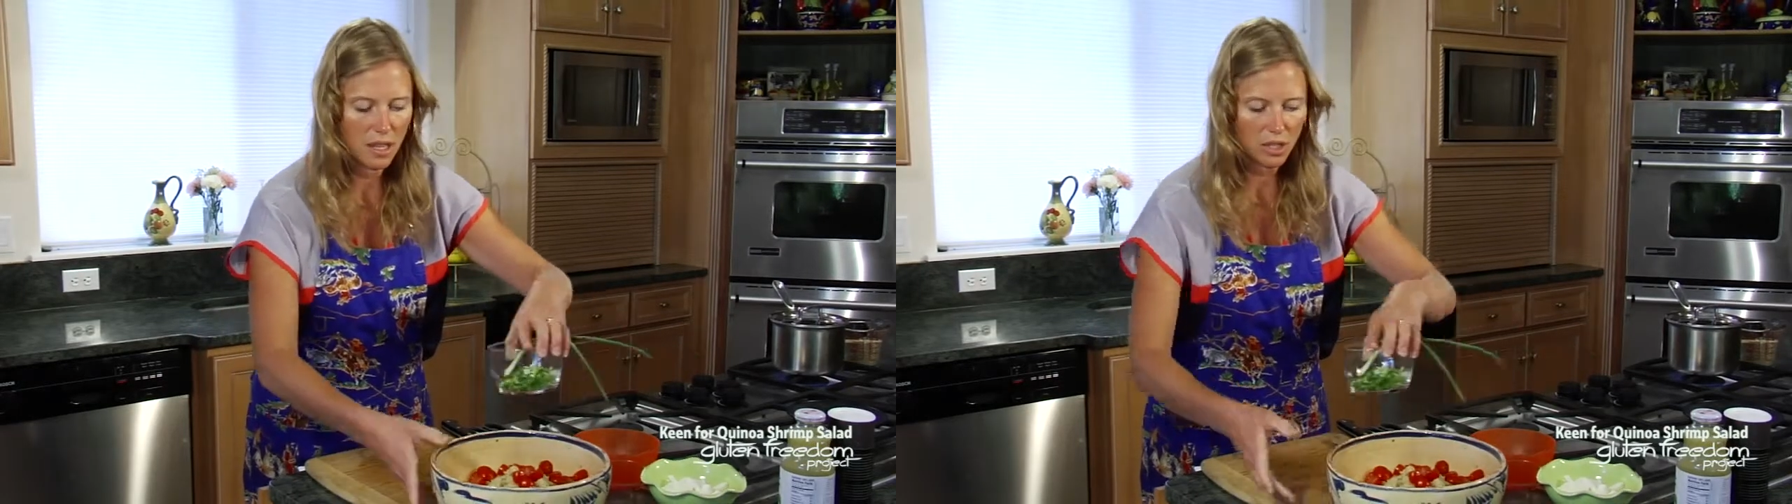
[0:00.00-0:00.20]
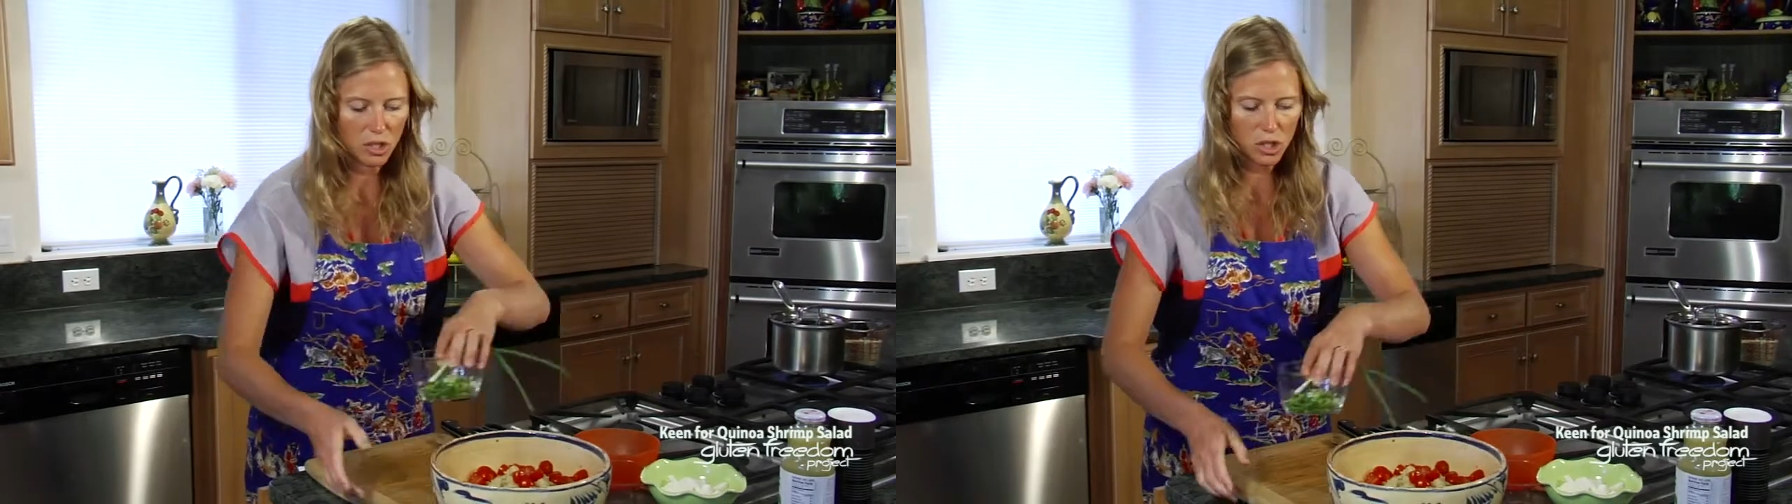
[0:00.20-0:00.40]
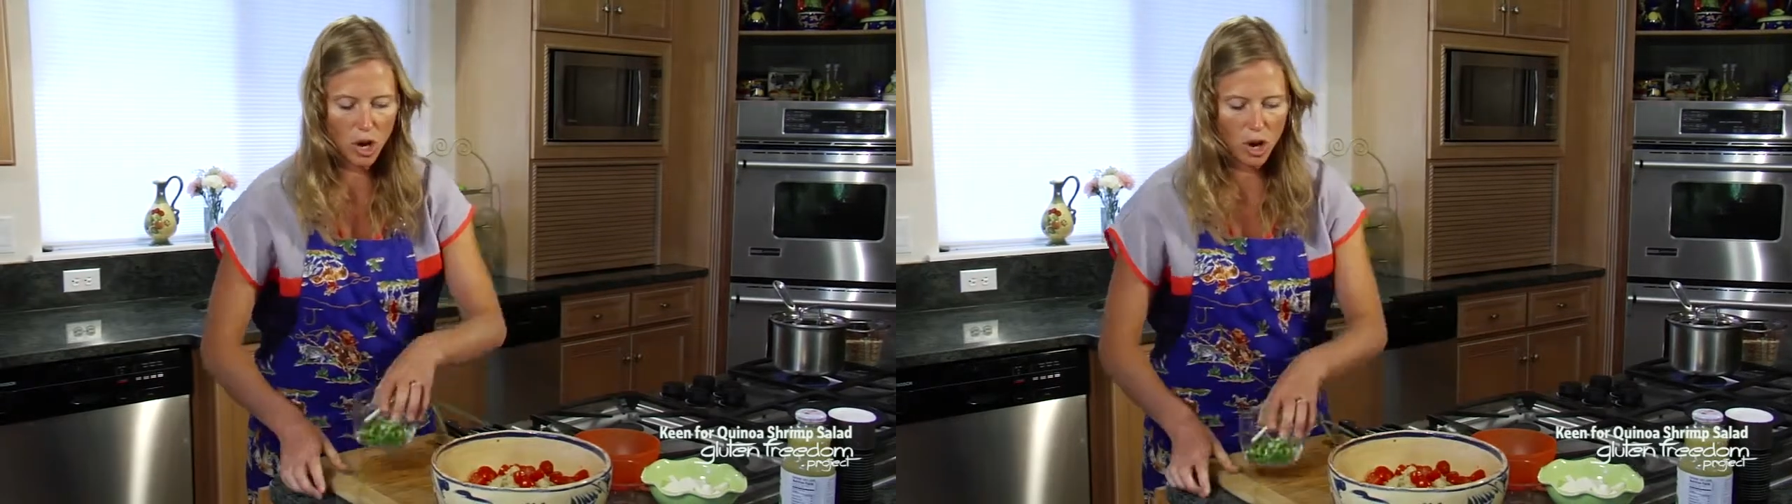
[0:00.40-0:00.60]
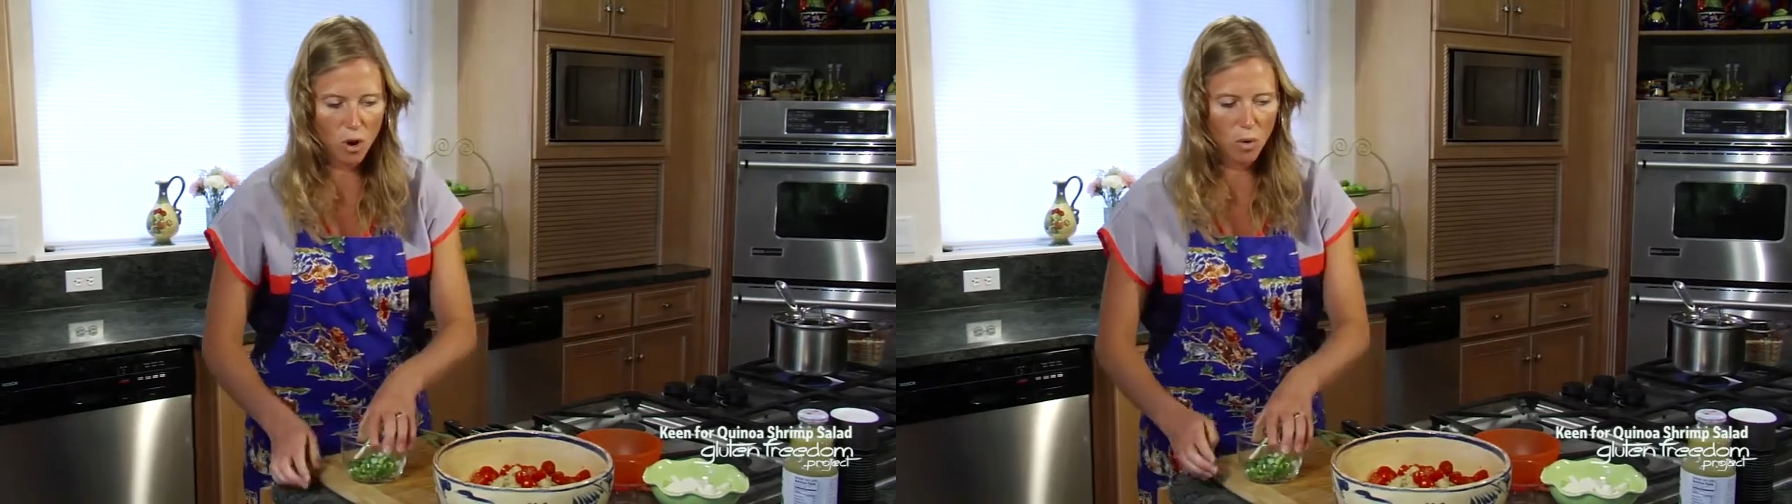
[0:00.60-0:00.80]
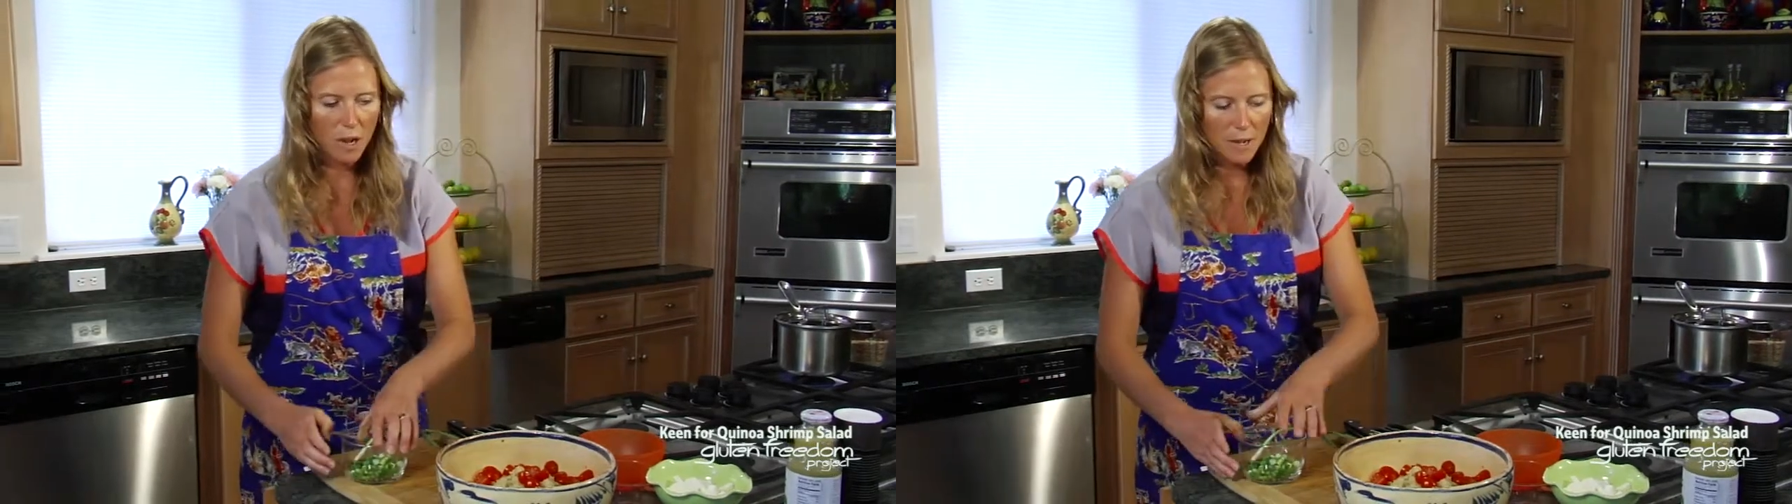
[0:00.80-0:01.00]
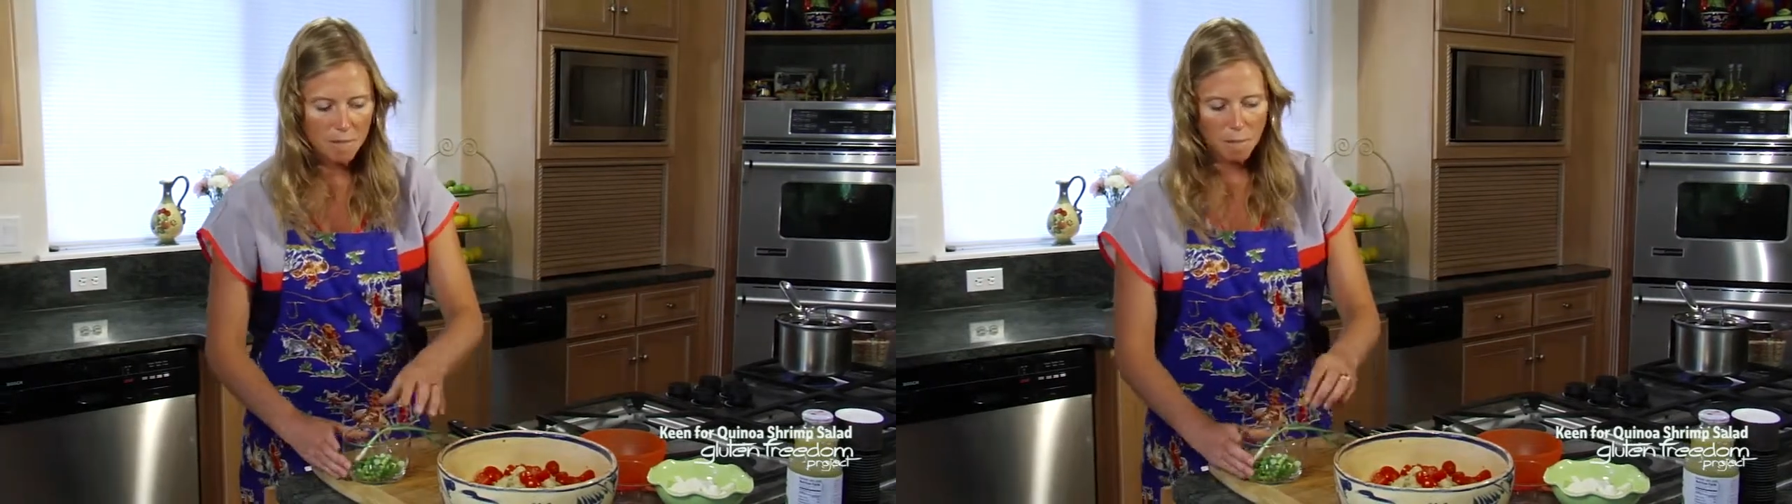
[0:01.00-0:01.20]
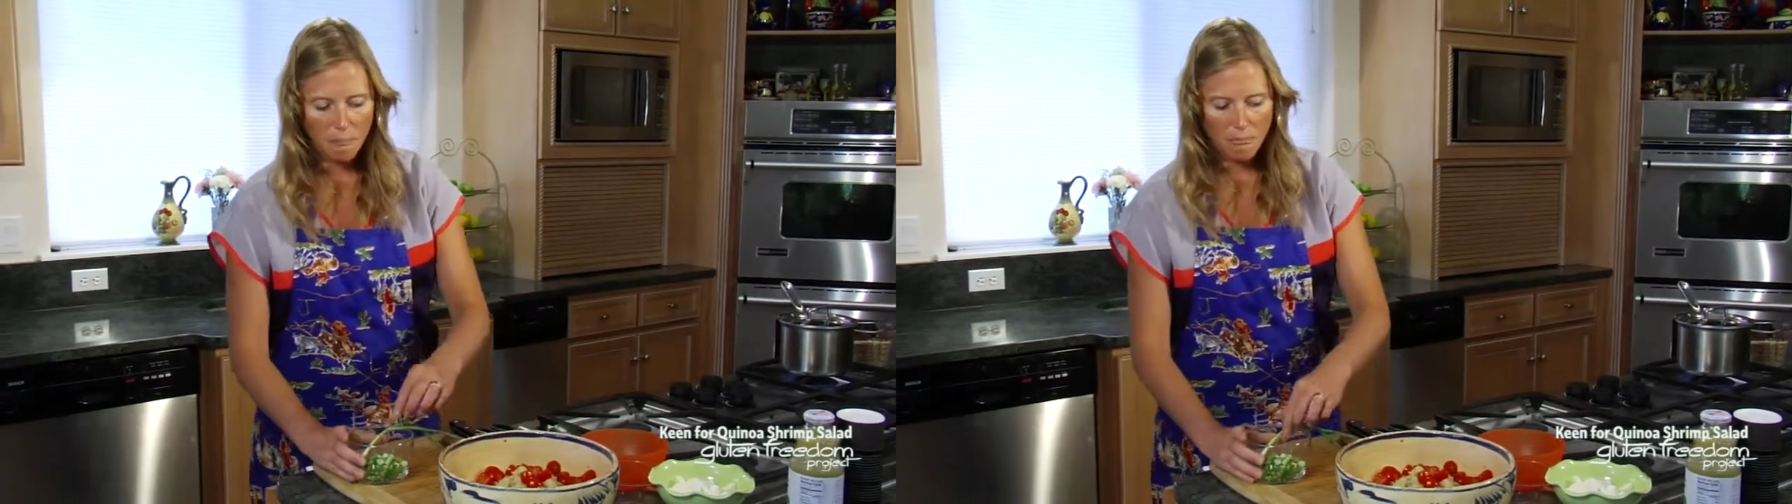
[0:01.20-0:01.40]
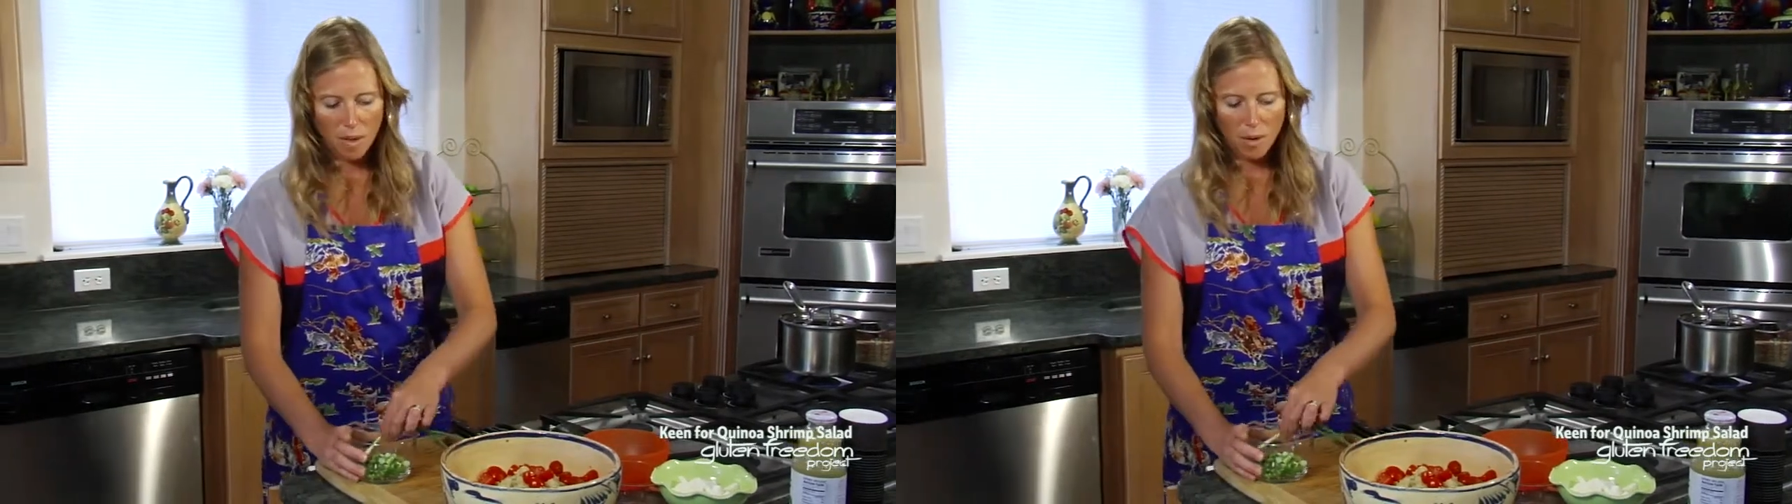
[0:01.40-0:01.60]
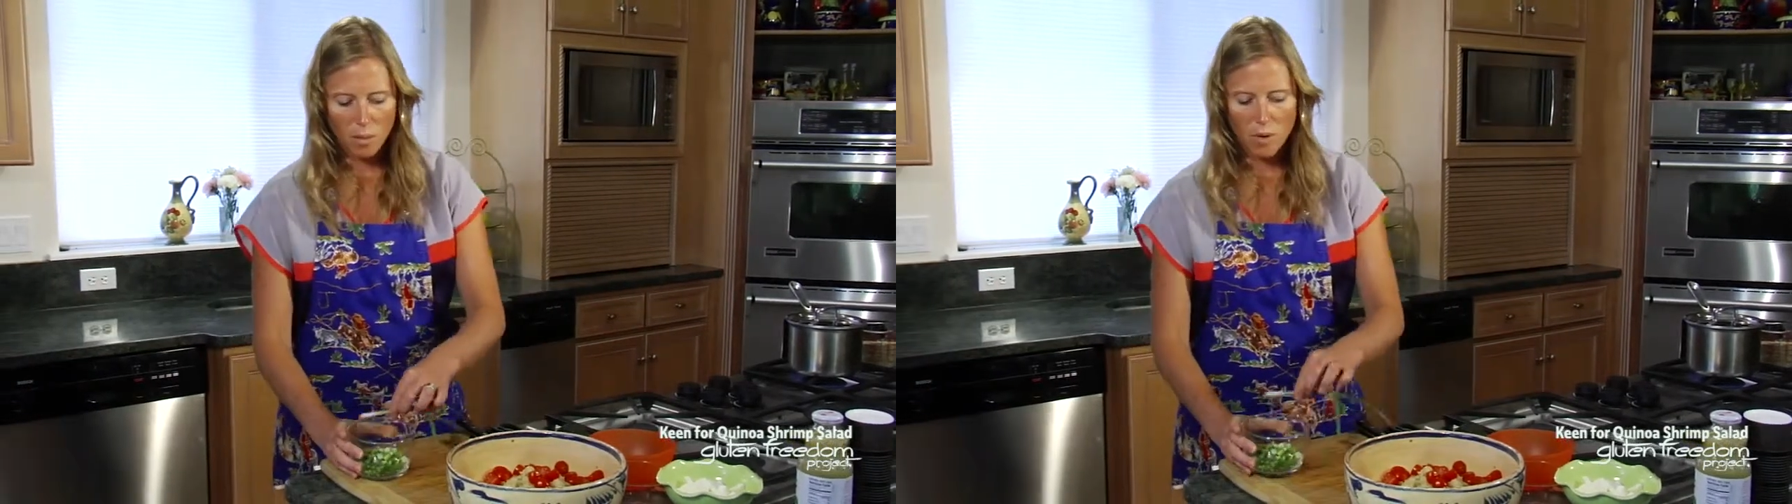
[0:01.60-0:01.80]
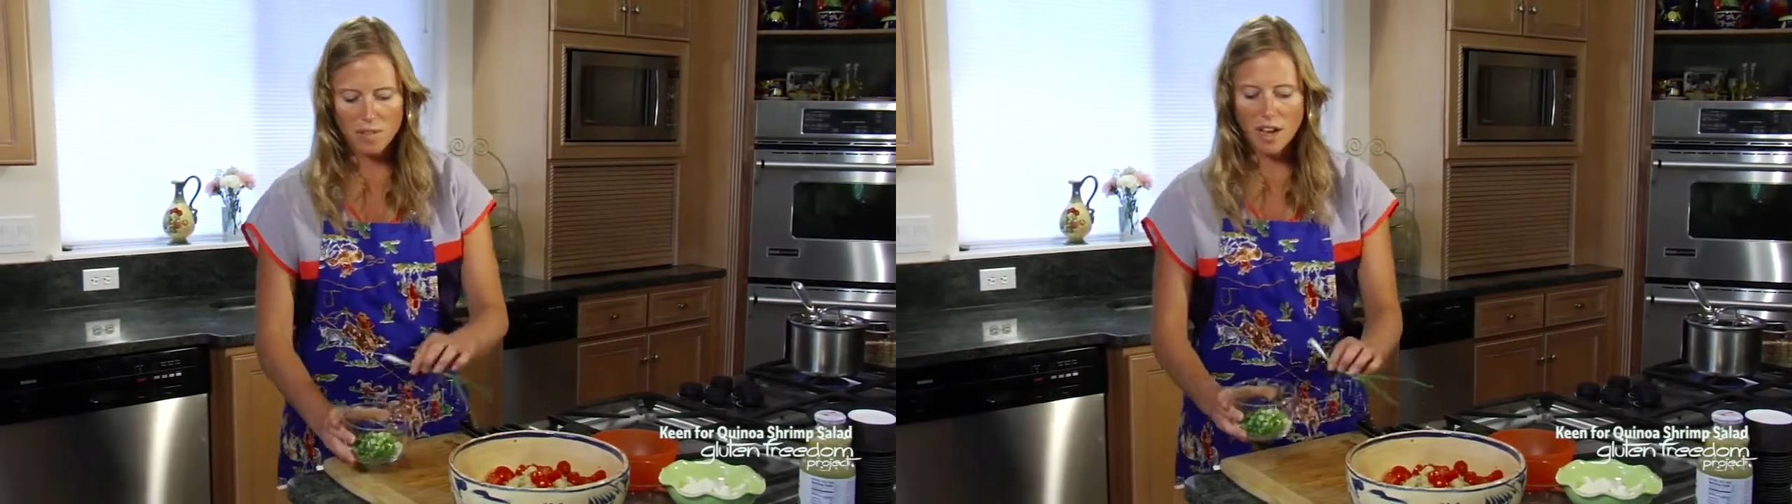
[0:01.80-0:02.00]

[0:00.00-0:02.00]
So we've